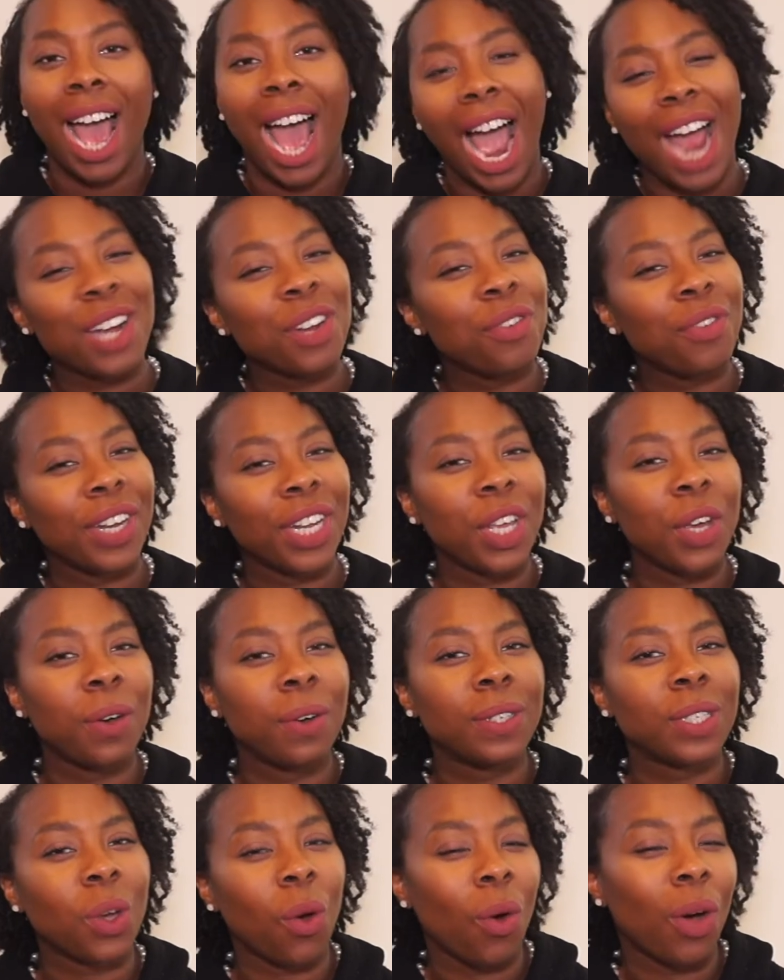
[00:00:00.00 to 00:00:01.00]
I do
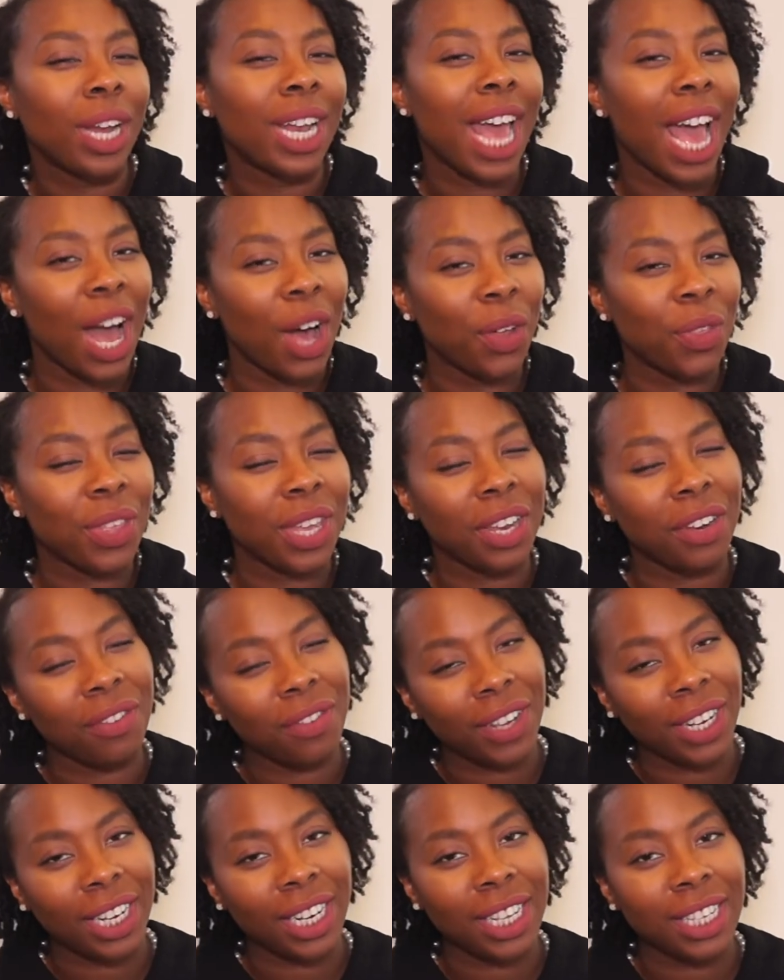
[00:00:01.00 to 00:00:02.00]
videos on health and
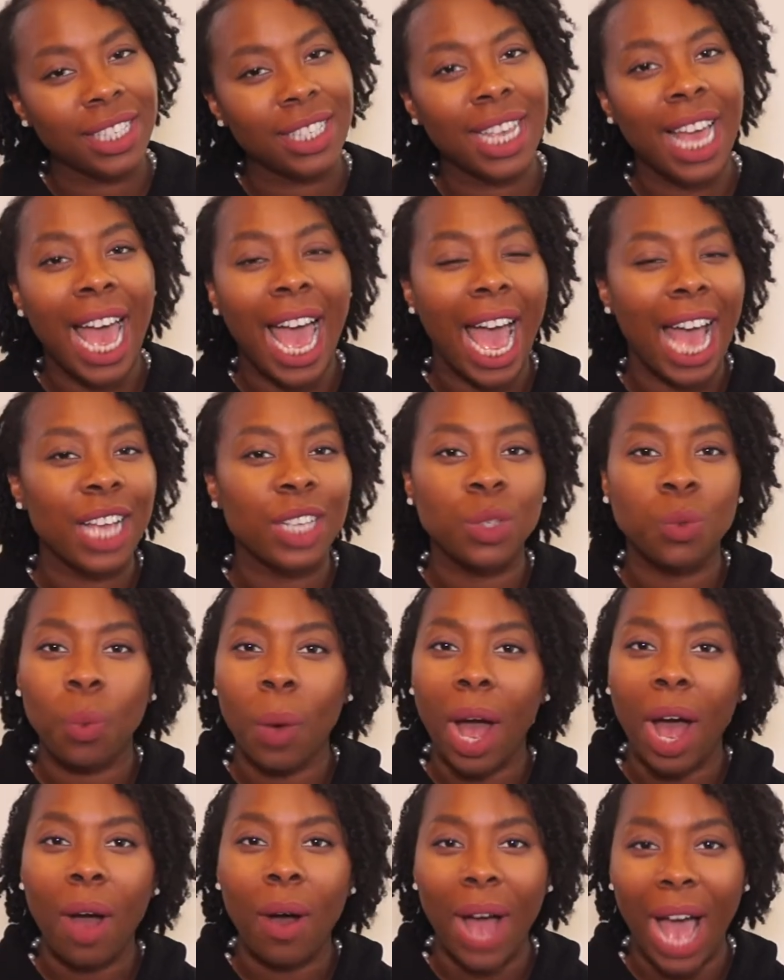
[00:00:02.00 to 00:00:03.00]
fitness as
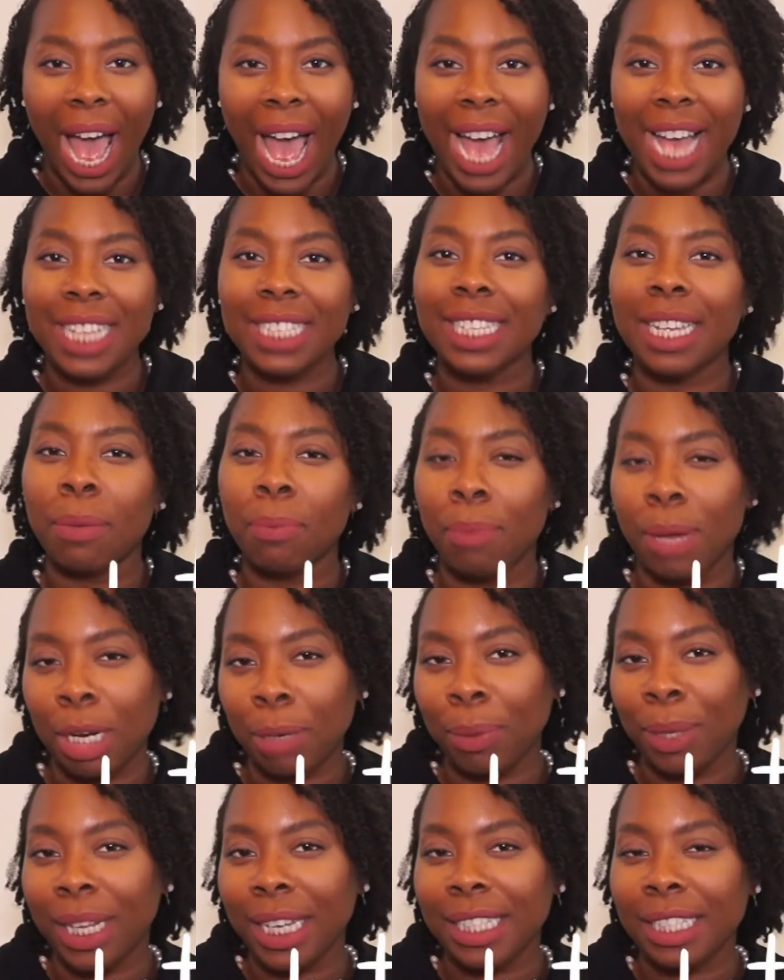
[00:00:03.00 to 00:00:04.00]
well as
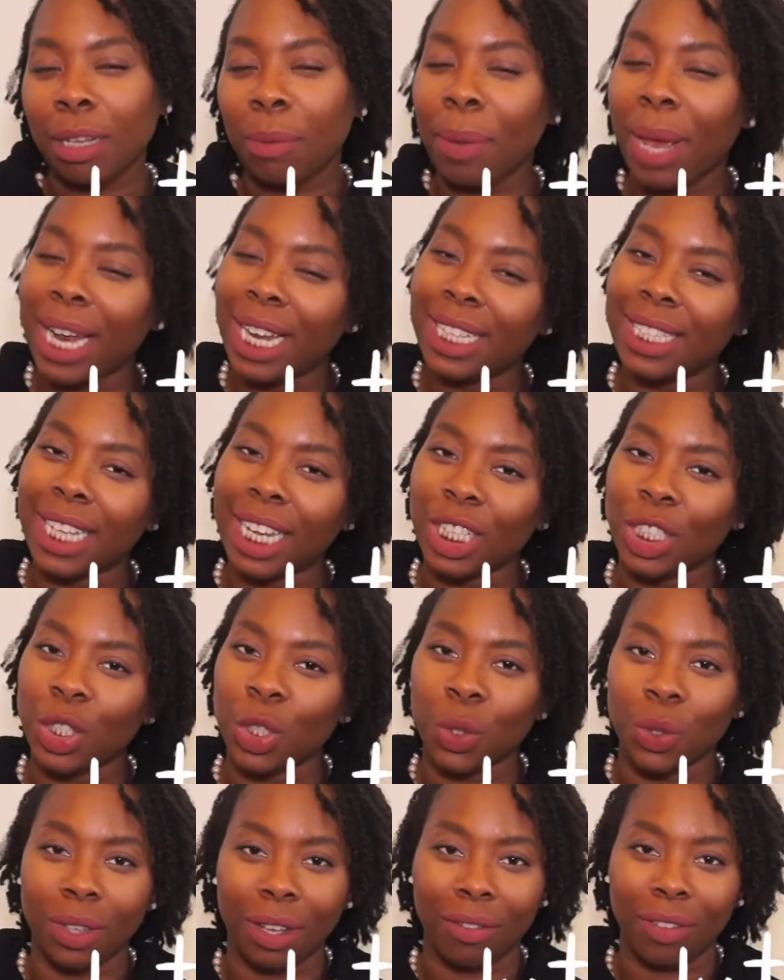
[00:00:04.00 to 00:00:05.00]
minimalism and
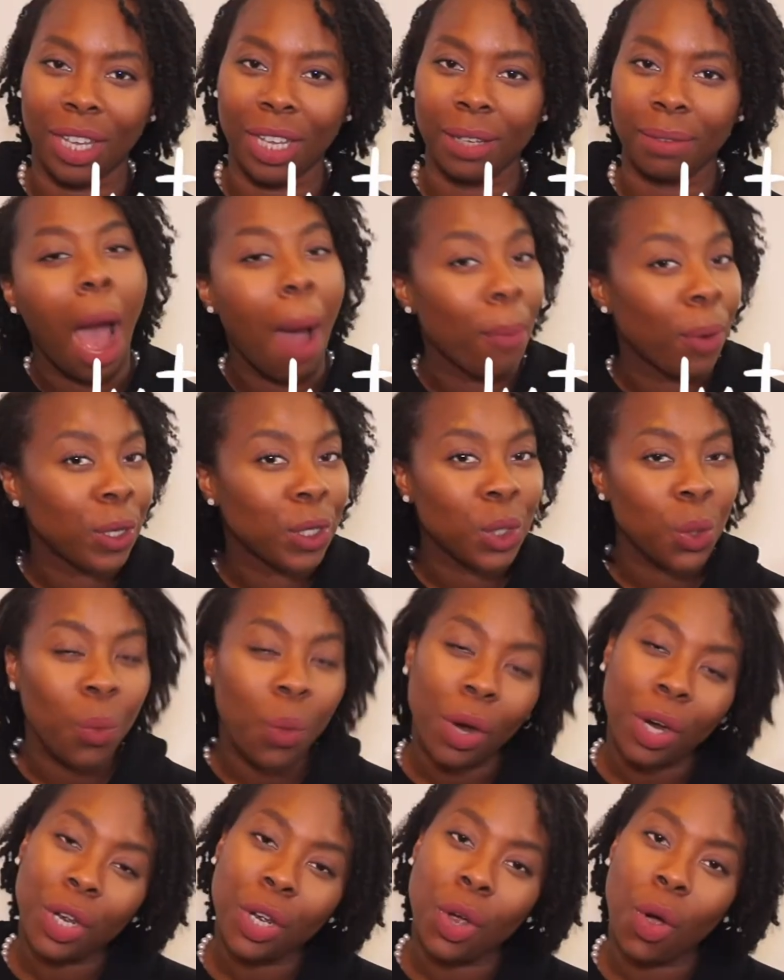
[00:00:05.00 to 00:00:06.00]
intentional living. I'm also
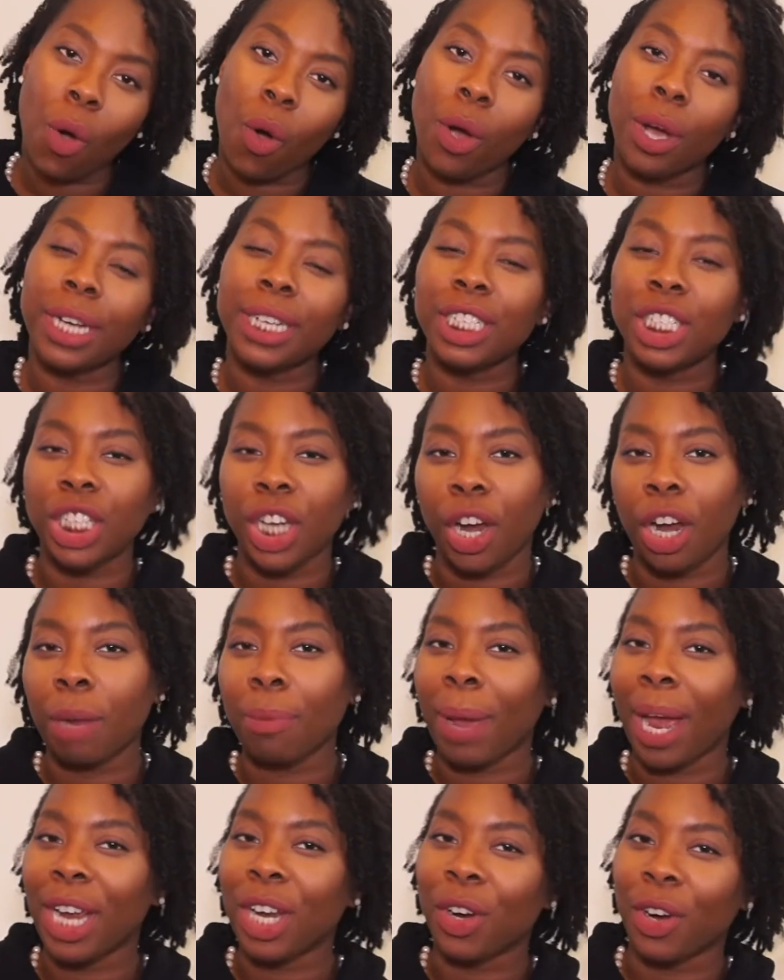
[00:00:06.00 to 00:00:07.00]
working on sharing
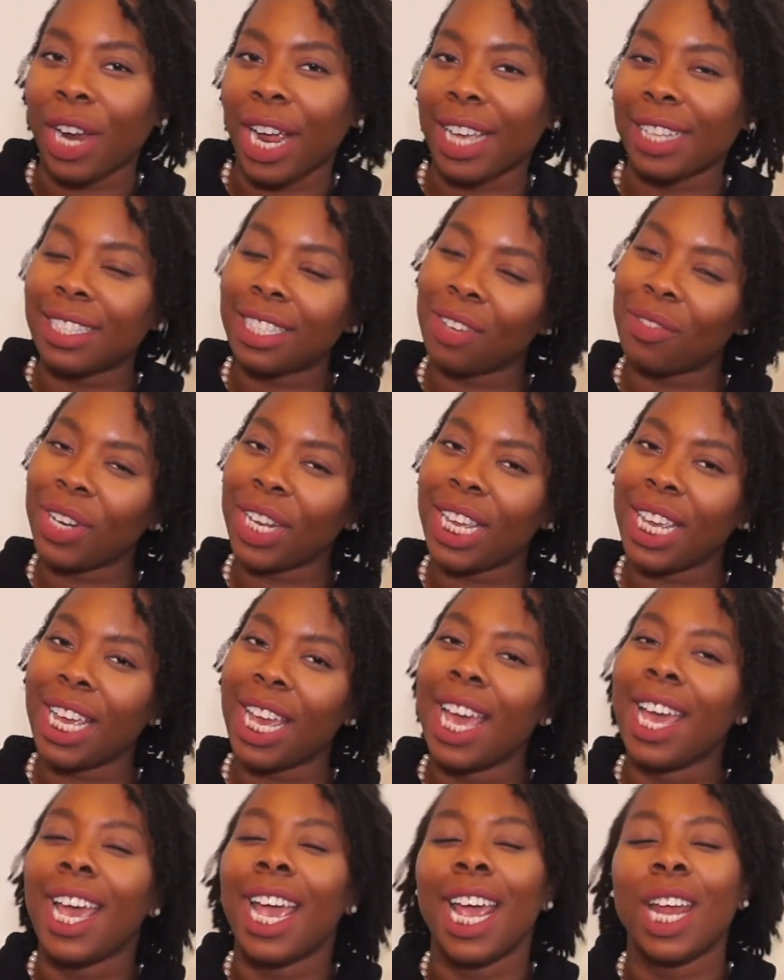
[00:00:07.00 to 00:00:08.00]
my
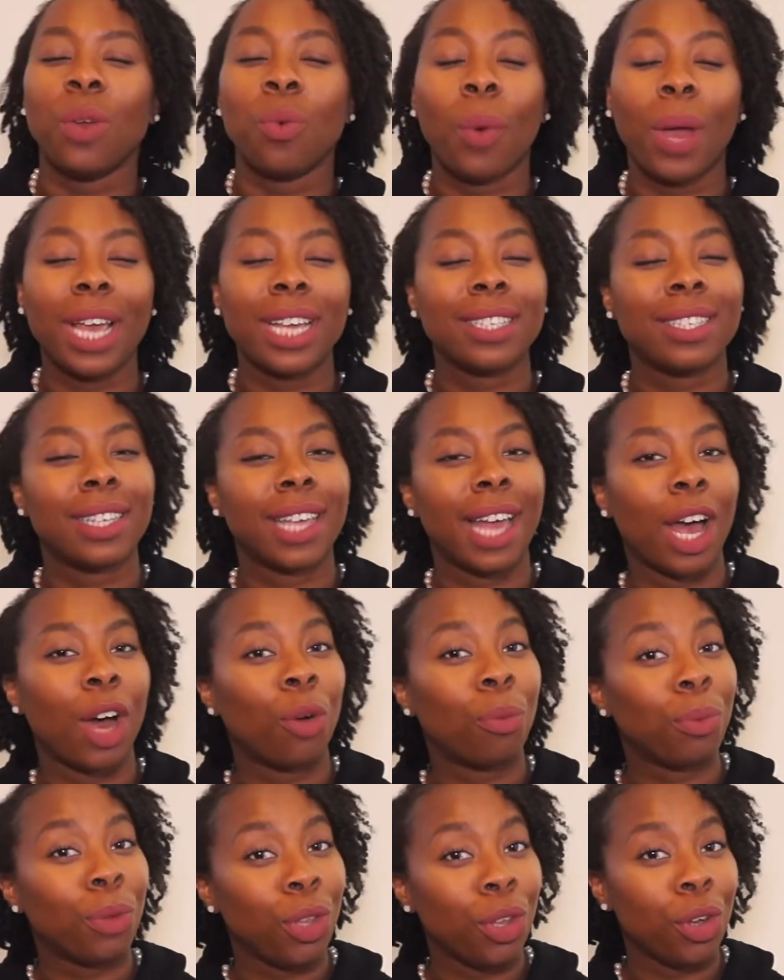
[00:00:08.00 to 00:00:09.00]
creativity in ways to
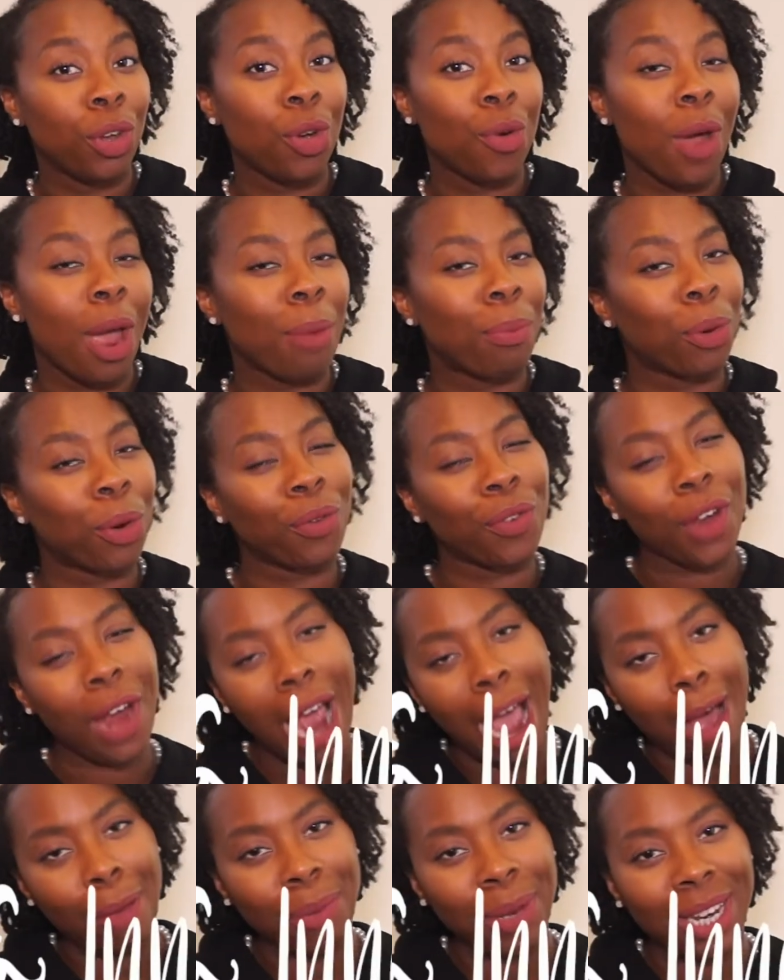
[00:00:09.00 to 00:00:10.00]
help you improve your
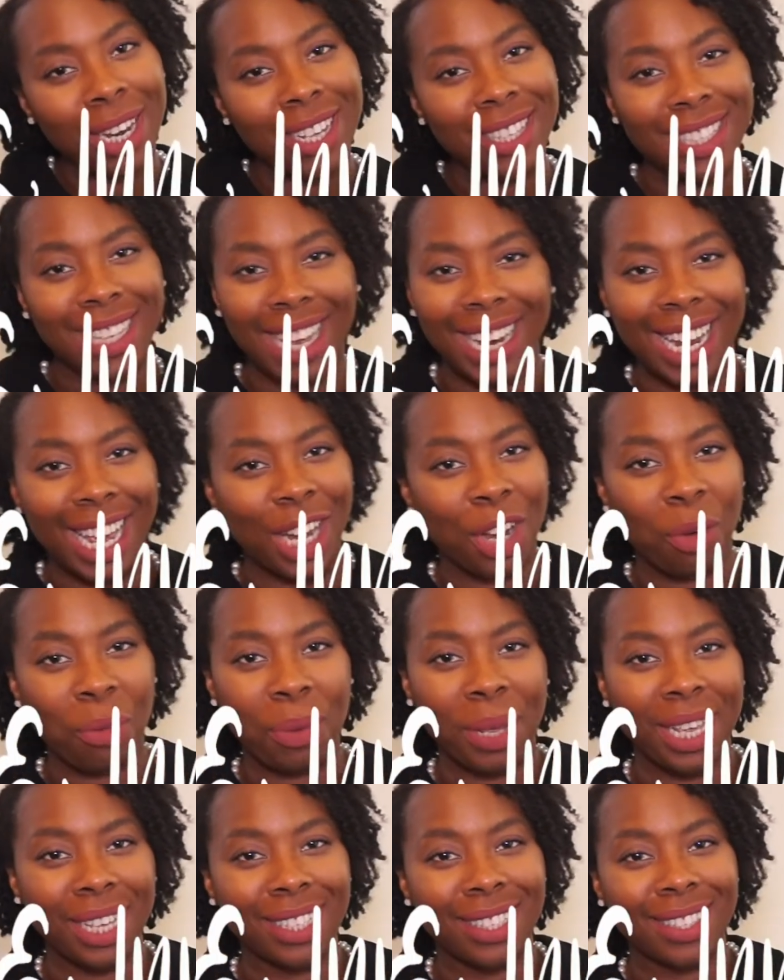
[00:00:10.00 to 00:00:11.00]
happiness and inner
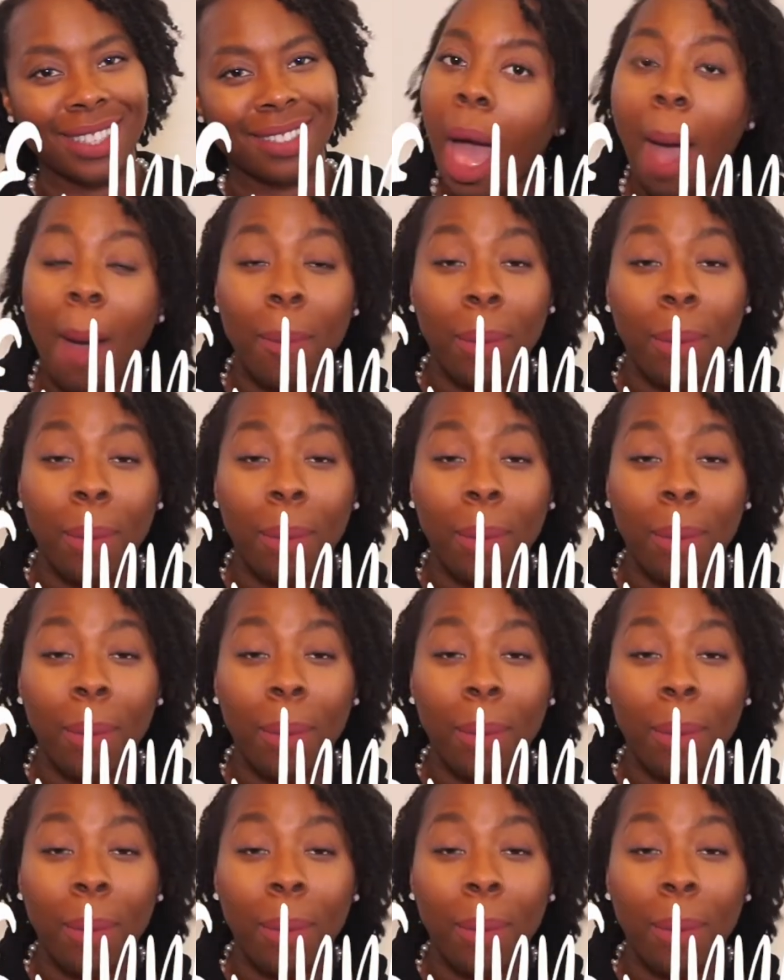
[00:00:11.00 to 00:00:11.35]
peace.